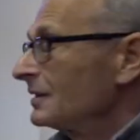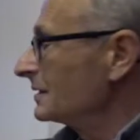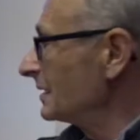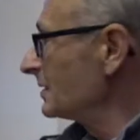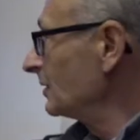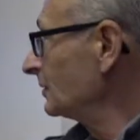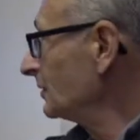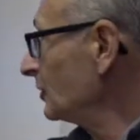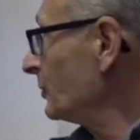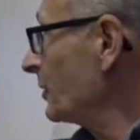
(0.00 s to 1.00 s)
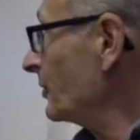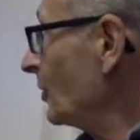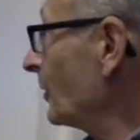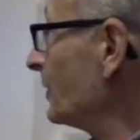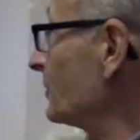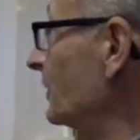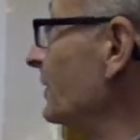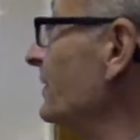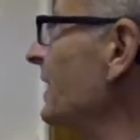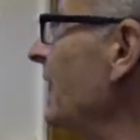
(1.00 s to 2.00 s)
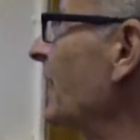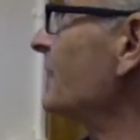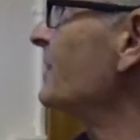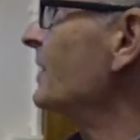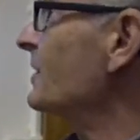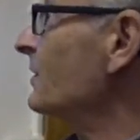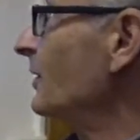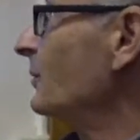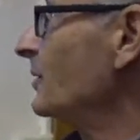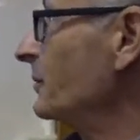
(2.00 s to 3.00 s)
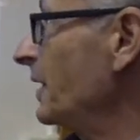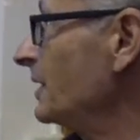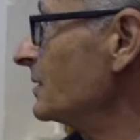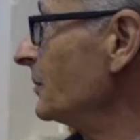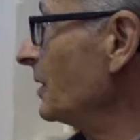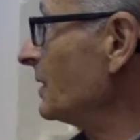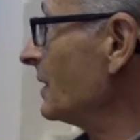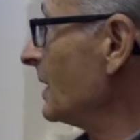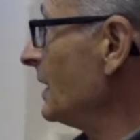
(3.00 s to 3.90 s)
This aluminum door is one of the exits from the basement.